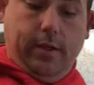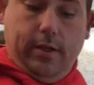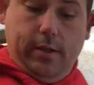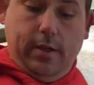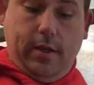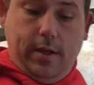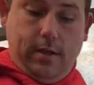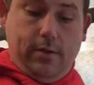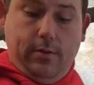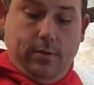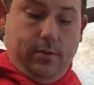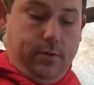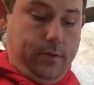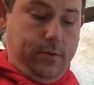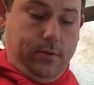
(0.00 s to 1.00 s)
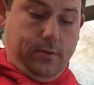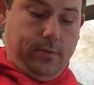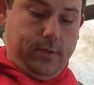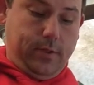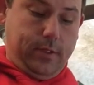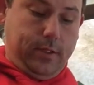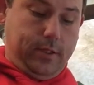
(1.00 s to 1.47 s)
now
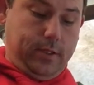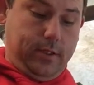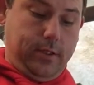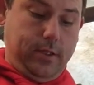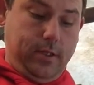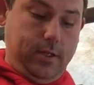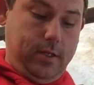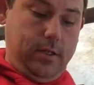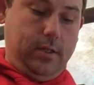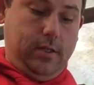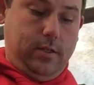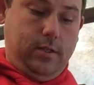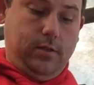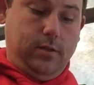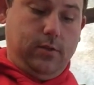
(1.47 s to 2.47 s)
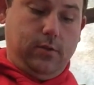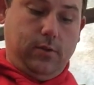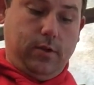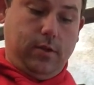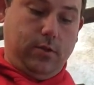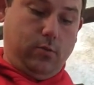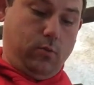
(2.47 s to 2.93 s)
once that's clean, go
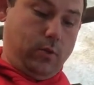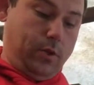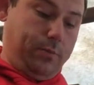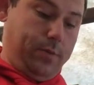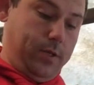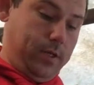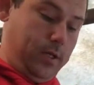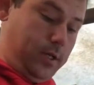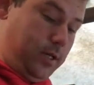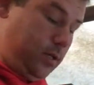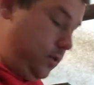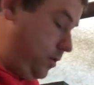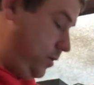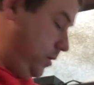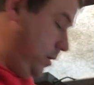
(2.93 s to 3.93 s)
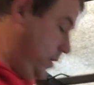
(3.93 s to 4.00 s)
ahead and wipe it down,